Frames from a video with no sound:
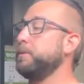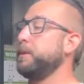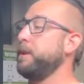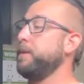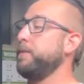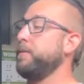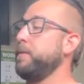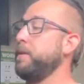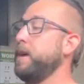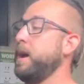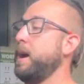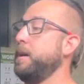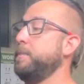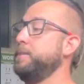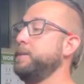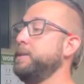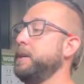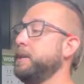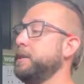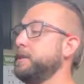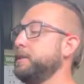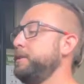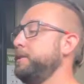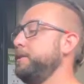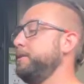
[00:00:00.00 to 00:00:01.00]
different
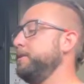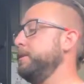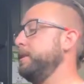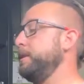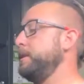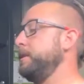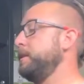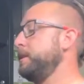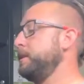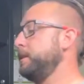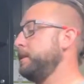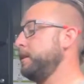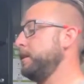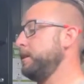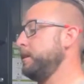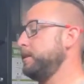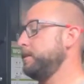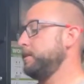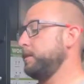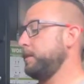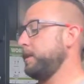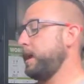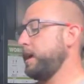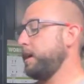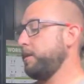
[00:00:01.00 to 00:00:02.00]
objects to it.
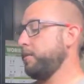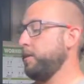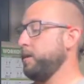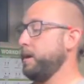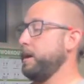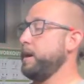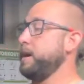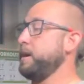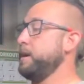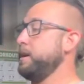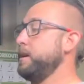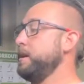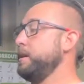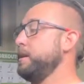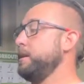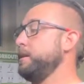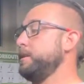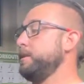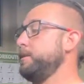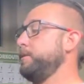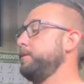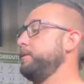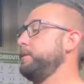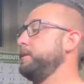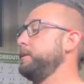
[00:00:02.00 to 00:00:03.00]
So that way,
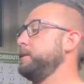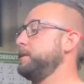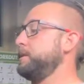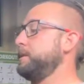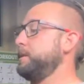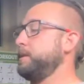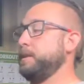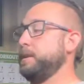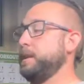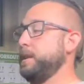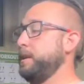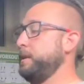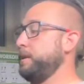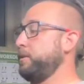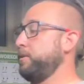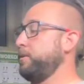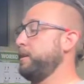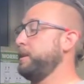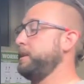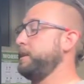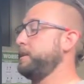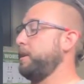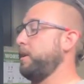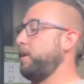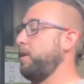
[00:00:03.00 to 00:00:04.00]
you just
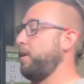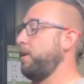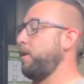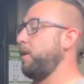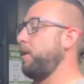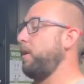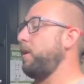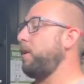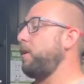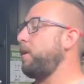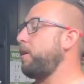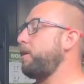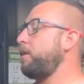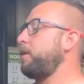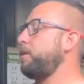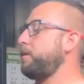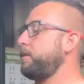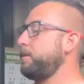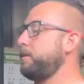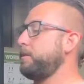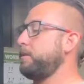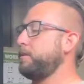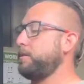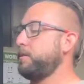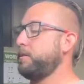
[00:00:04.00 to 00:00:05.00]
increase
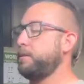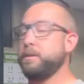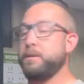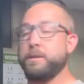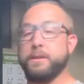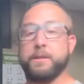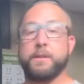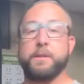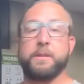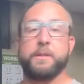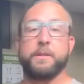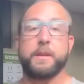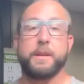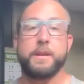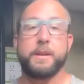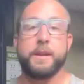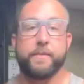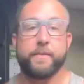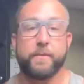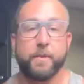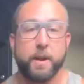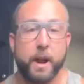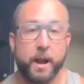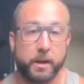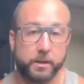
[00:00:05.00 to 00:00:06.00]
all the
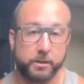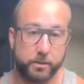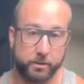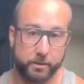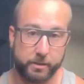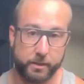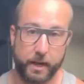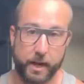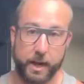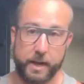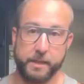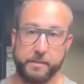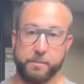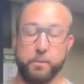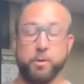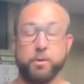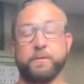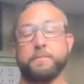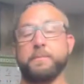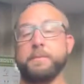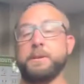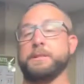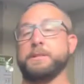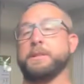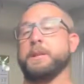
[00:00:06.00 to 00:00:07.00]
different exercise
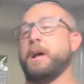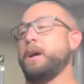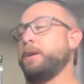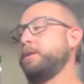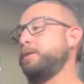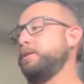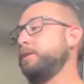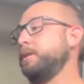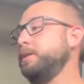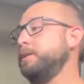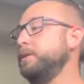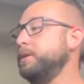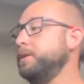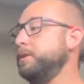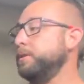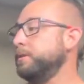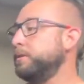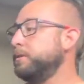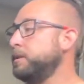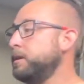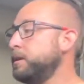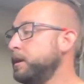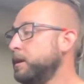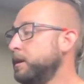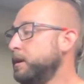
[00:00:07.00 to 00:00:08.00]
movements now you can do.
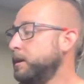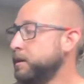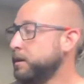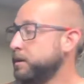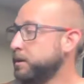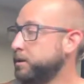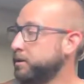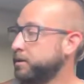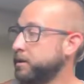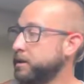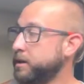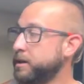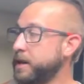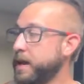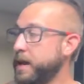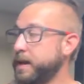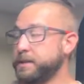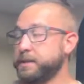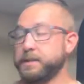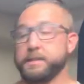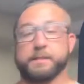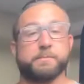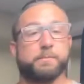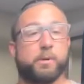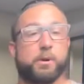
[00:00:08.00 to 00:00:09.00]
You can attach
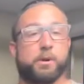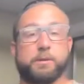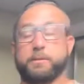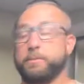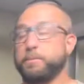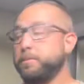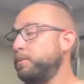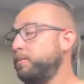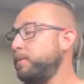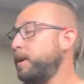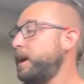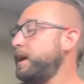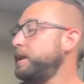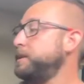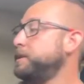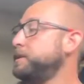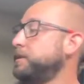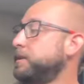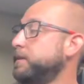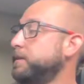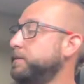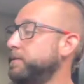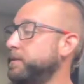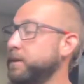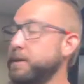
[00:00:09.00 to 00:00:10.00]
these multiple ways. You
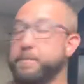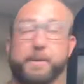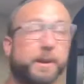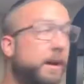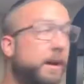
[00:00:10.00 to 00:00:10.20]
can flip it